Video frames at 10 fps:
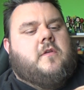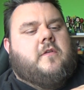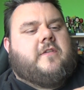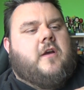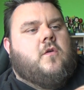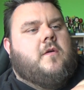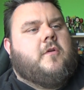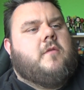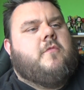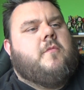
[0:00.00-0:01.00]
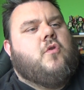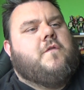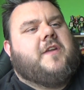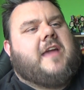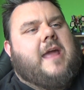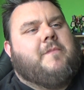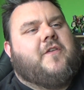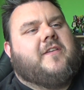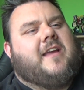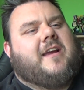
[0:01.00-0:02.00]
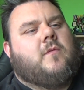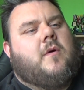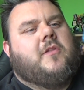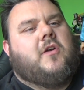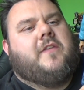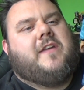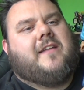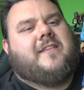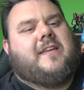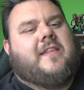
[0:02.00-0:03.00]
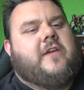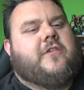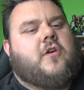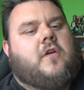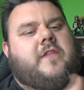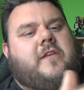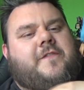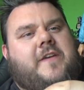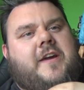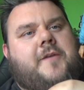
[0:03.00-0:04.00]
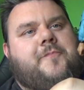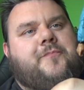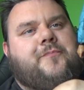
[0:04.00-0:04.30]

So we're going to remove the cape for a second while we look at the articulation on this figure.